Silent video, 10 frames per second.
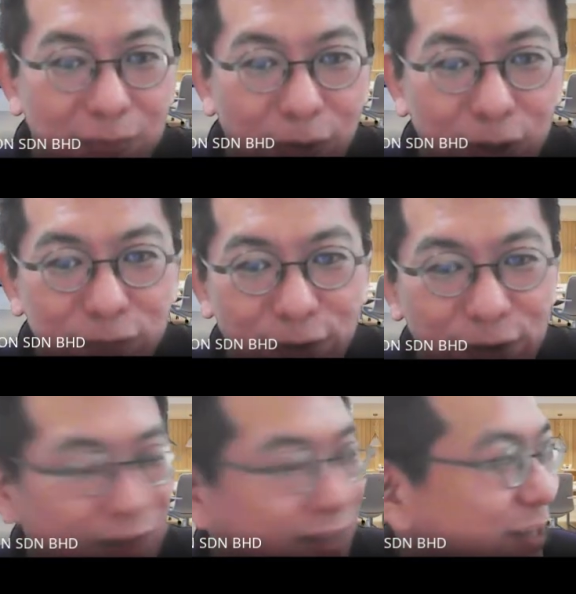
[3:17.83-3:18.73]
most
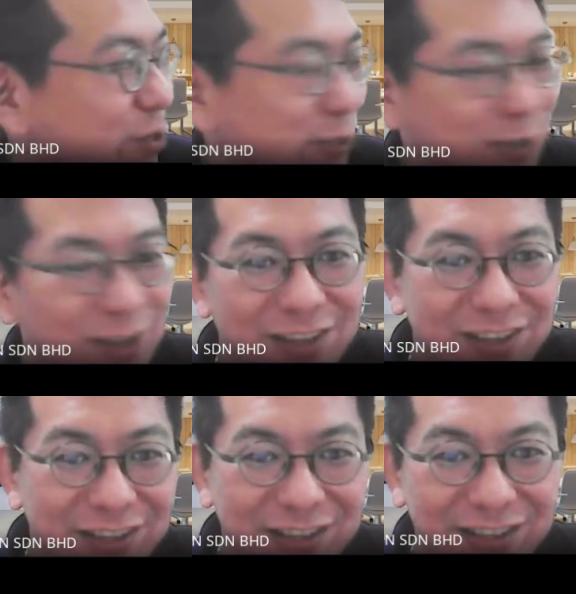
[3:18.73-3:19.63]
frequently used.
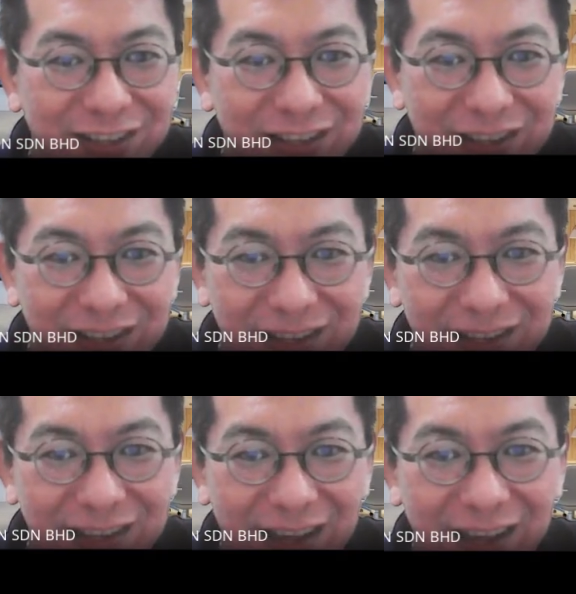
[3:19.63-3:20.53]

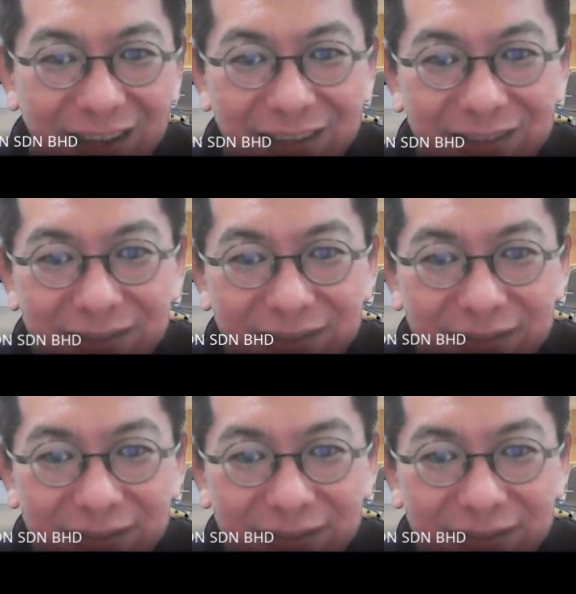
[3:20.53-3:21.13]
Okay,